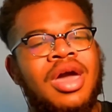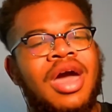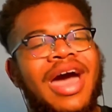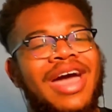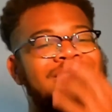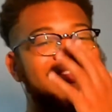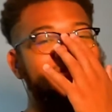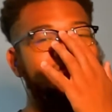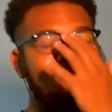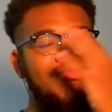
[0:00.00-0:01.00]
I
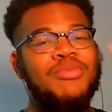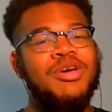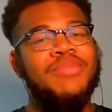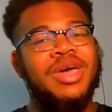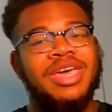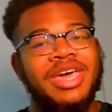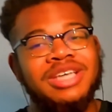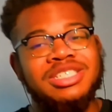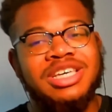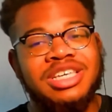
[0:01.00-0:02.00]
do remember him at
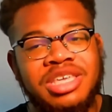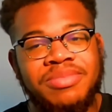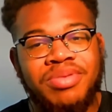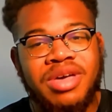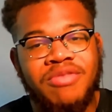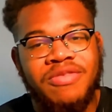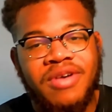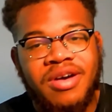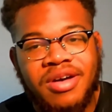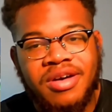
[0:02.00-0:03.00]
Kansas too. He played with
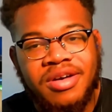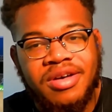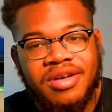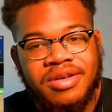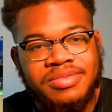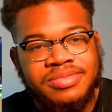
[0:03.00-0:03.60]
that